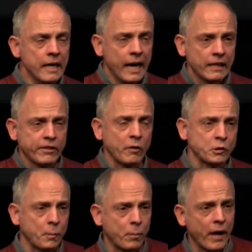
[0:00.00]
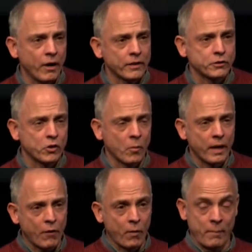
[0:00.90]
As I was preparing this sermon,
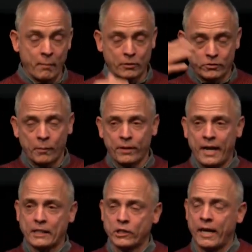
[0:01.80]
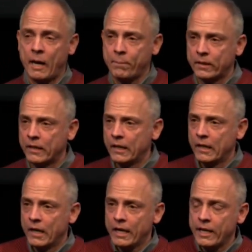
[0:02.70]
I remembered something that actually happened
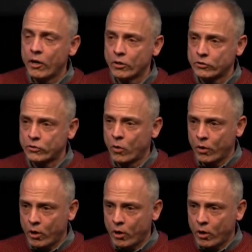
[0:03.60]
a year or so